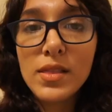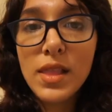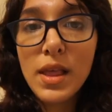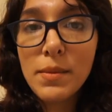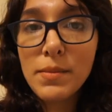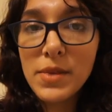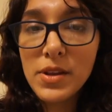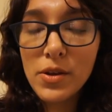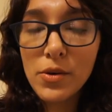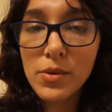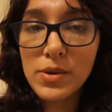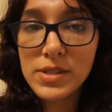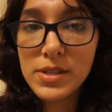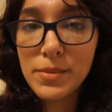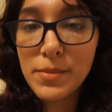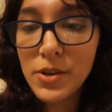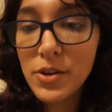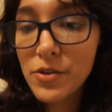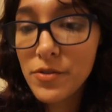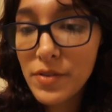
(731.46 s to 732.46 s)
Let me know what
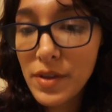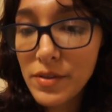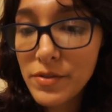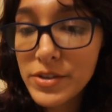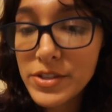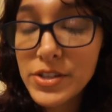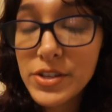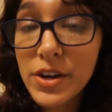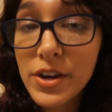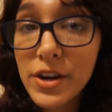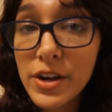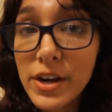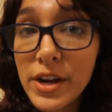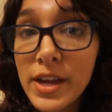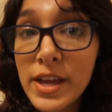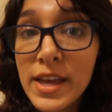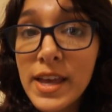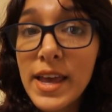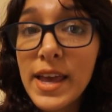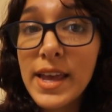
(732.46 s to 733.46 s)
some of your favorites are
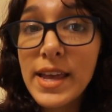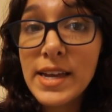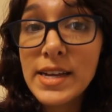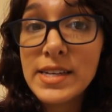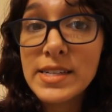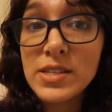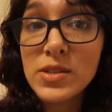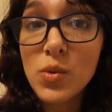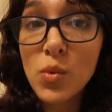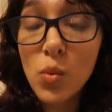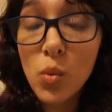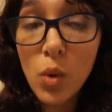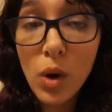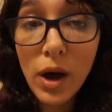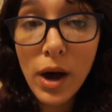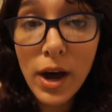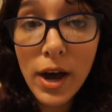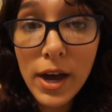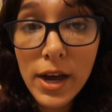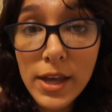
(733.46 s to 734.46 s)
and
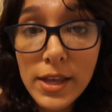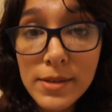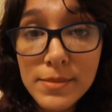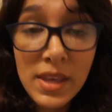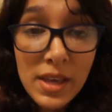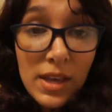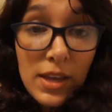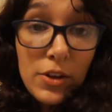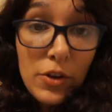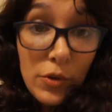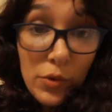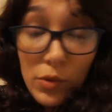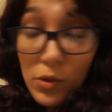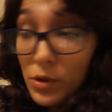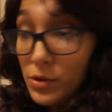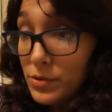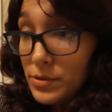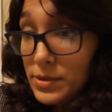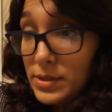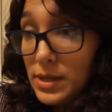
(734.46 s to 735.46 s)
why, and who
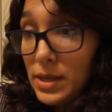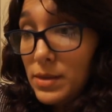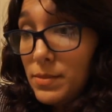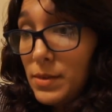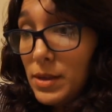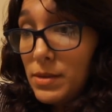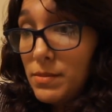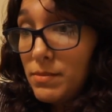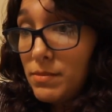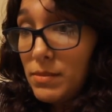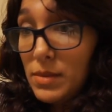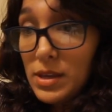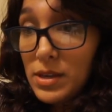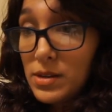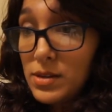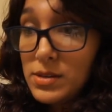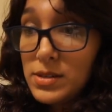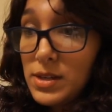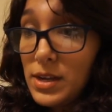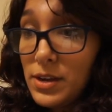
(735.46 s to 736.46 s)
knows, I might make
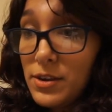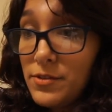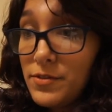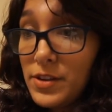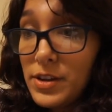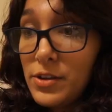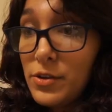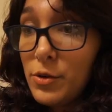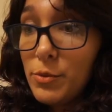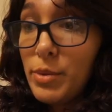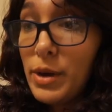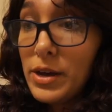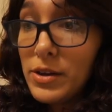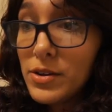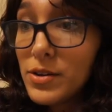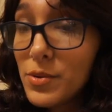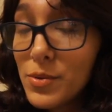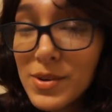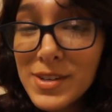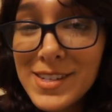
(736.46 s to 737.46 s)
an entire video about
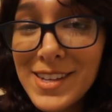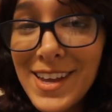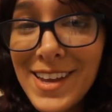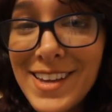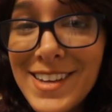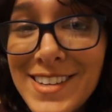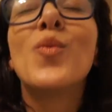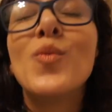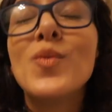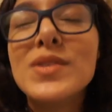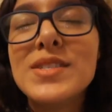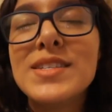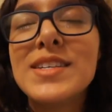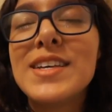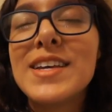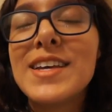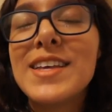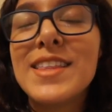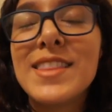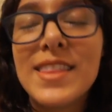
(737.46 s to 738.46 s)
it one day. Once
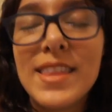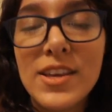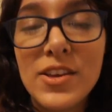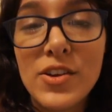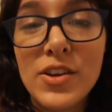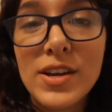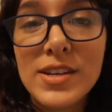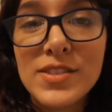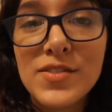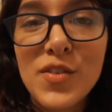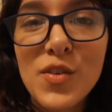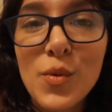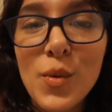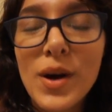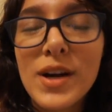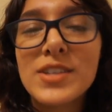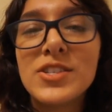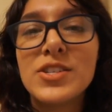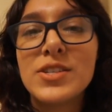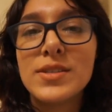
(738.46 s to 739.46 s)
again, thank you guys for
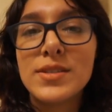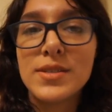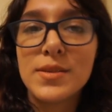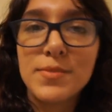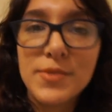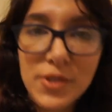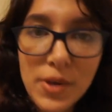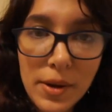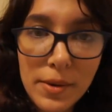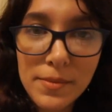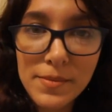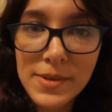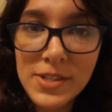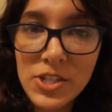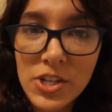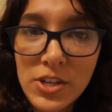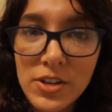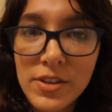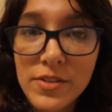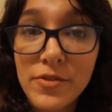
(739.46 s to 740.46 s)
watching. Subscribe to my
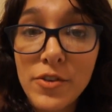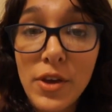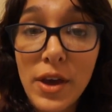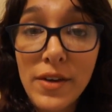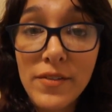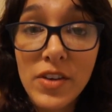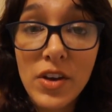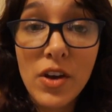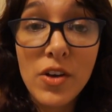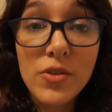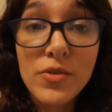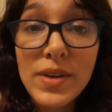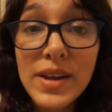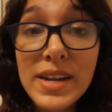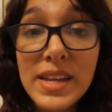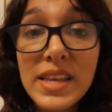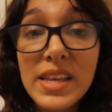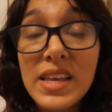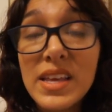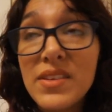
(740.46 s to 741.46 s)
channel if you haven't
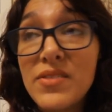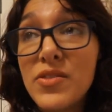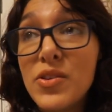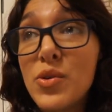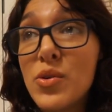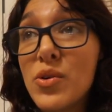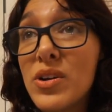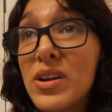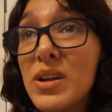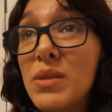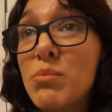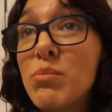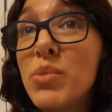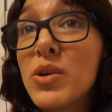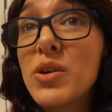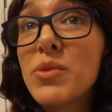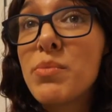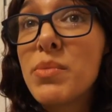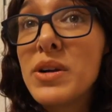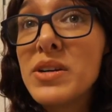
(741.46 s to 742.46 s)
already. If you are a
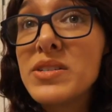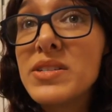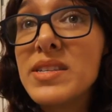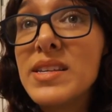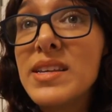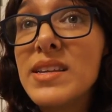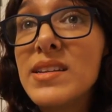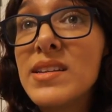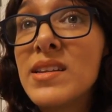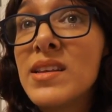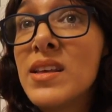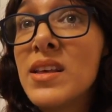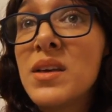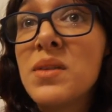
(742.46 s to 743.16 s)
book person,